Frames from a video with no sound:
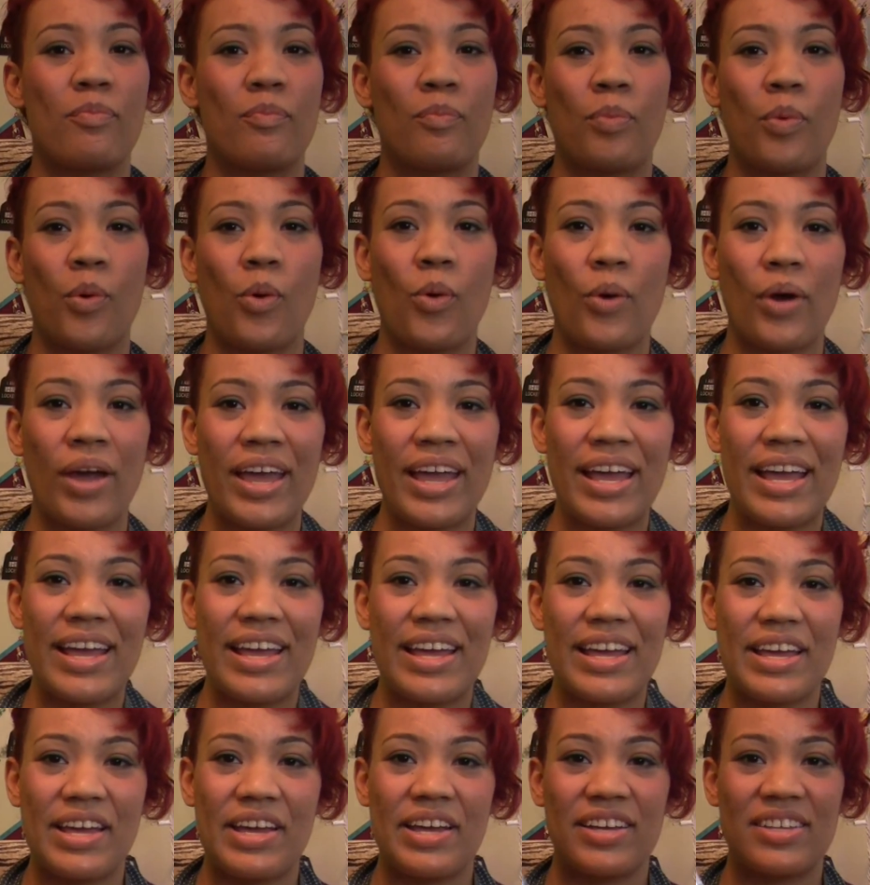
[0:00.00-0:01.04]

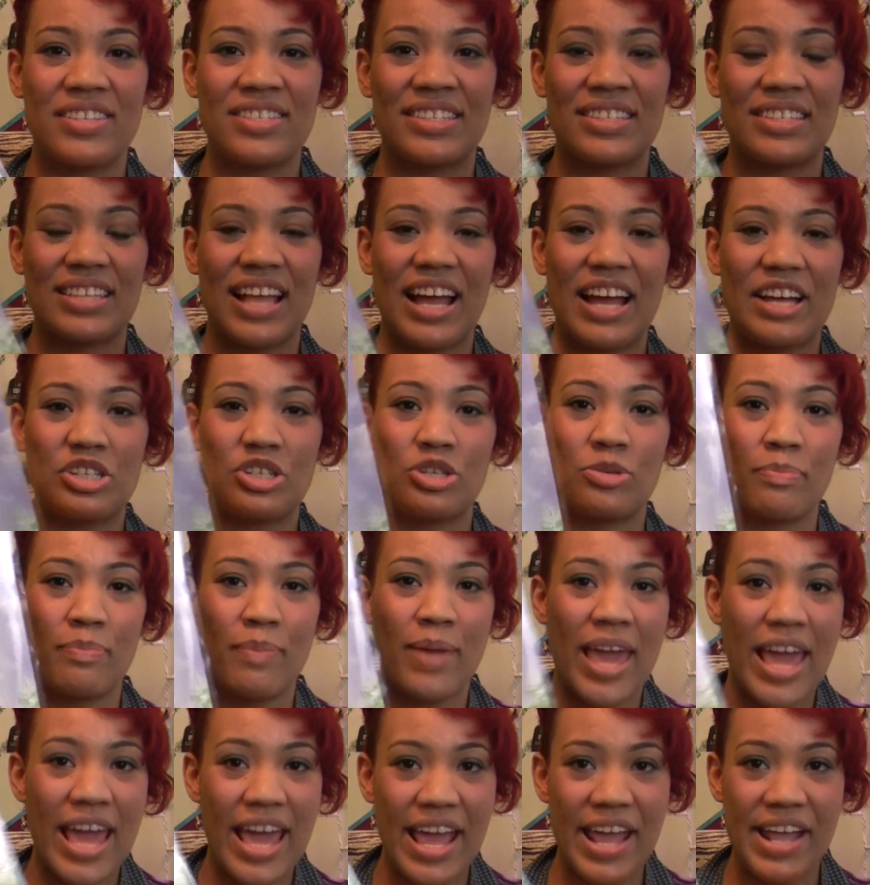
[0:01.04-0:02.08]
boy slash
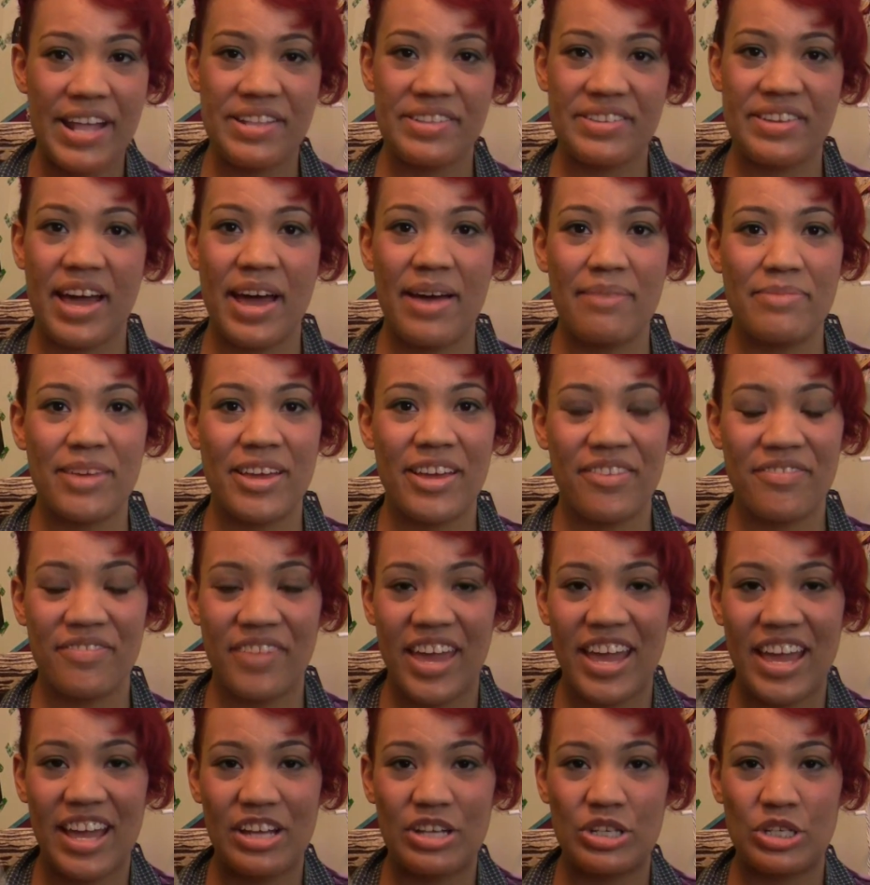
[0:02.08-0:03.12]
man coming of
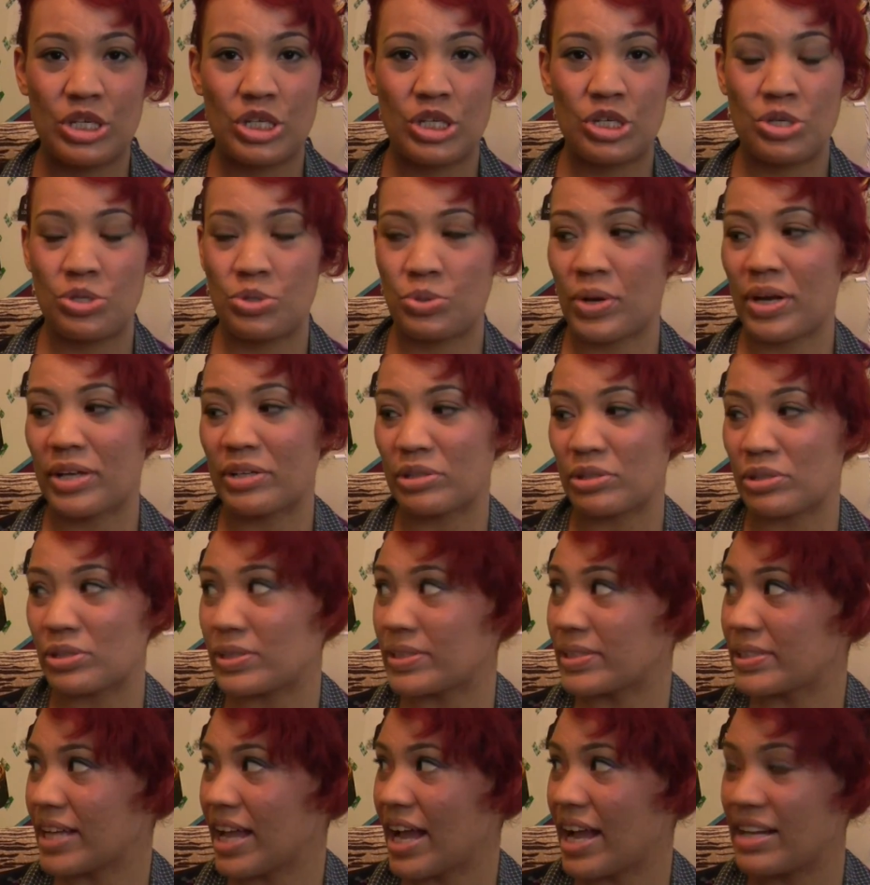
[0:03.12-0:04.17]
age
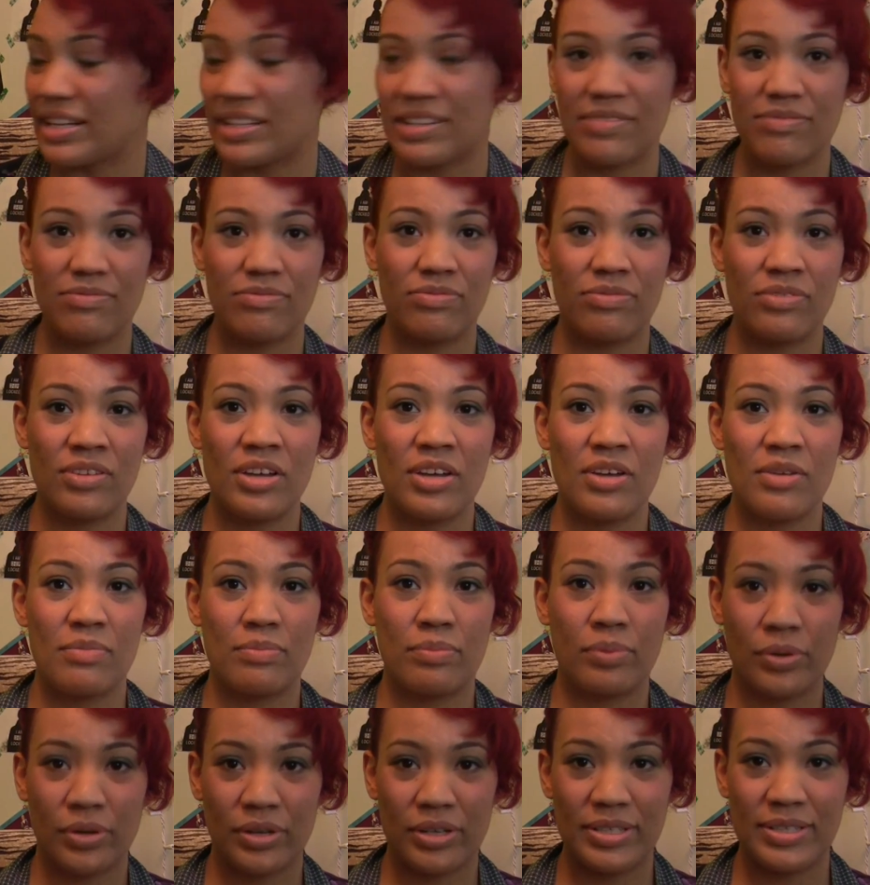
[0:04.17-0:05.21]
struggle kind of
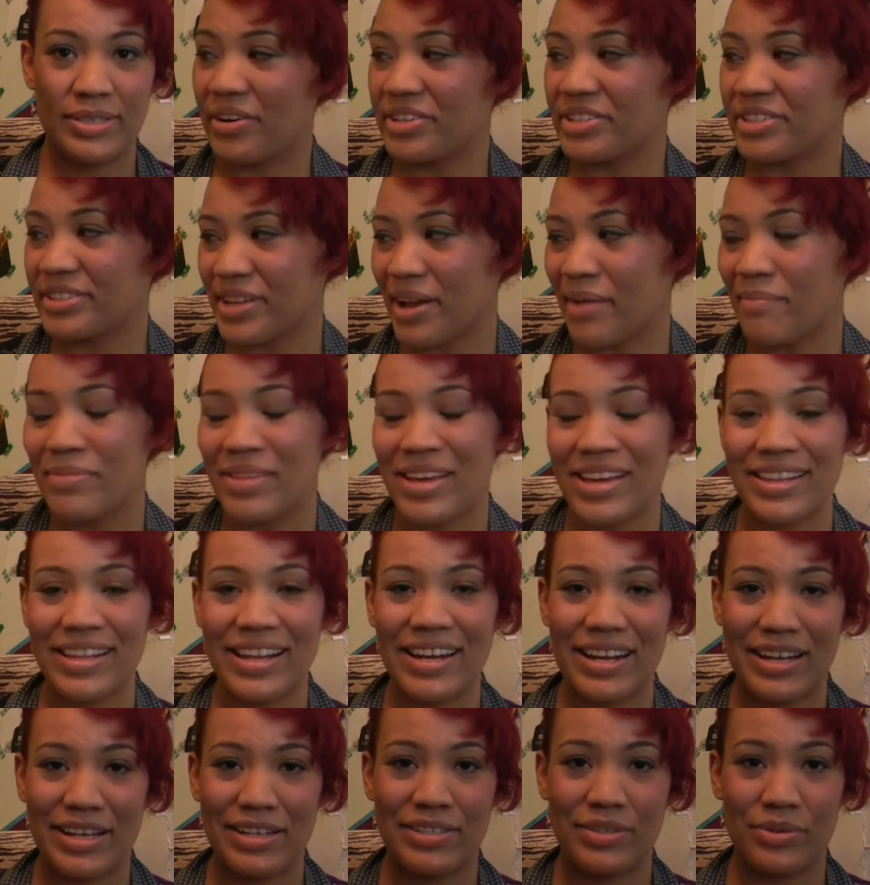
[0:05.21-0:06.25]
books are something that
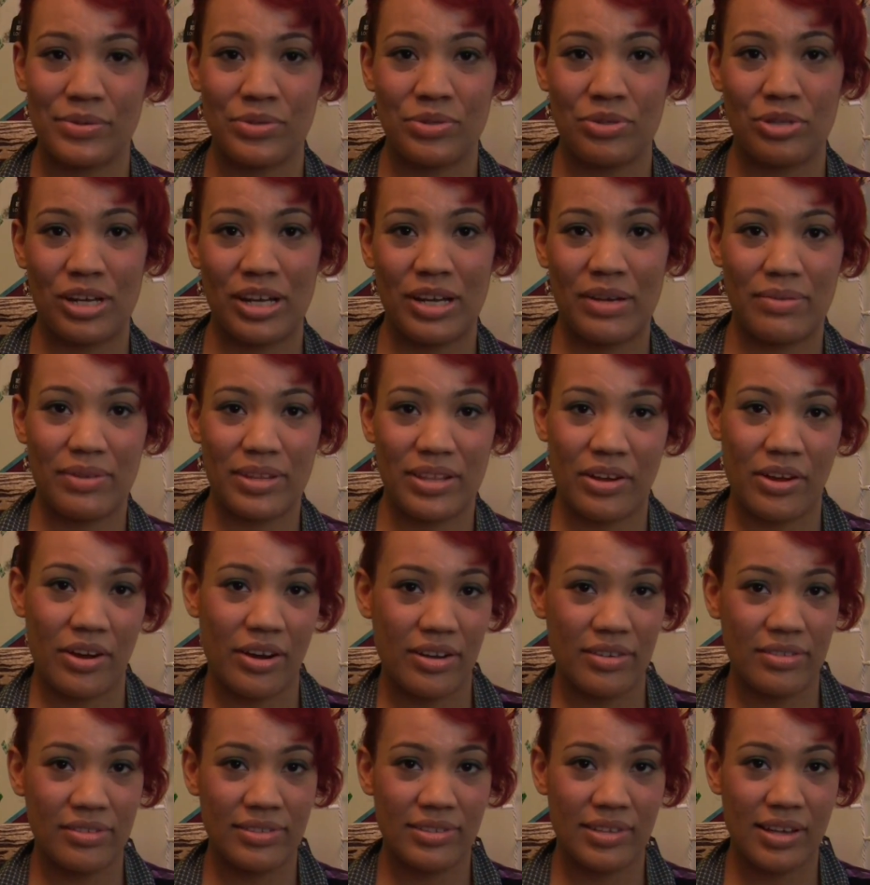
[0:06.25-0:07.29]
I associate with
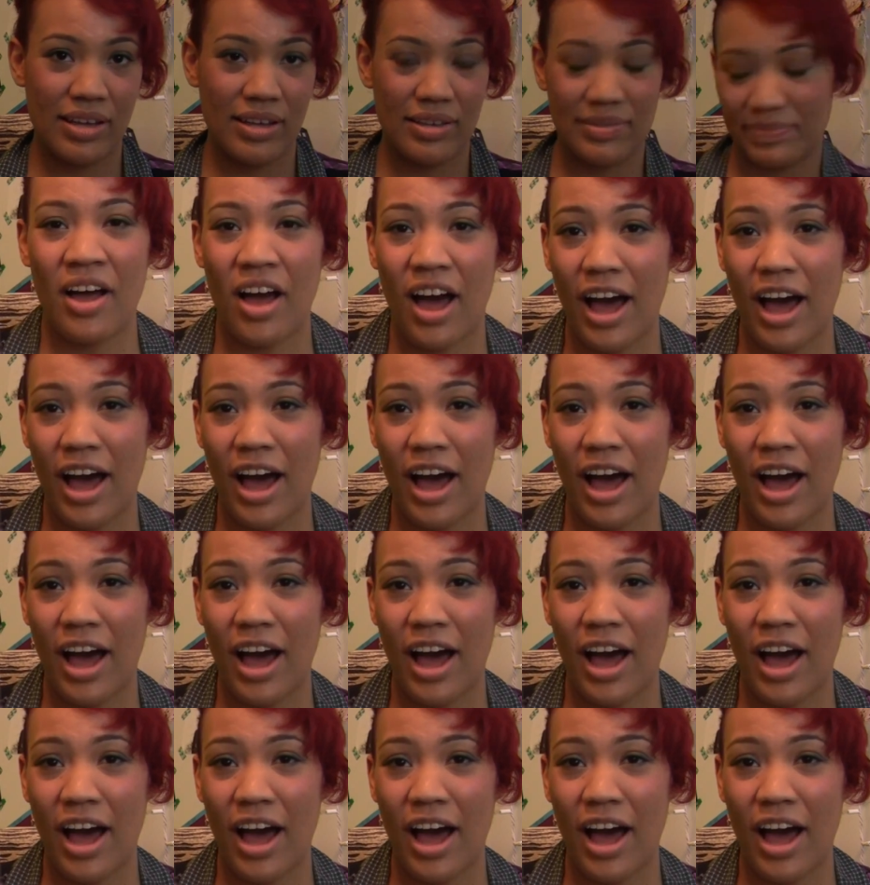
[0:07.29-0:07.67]
Garden State.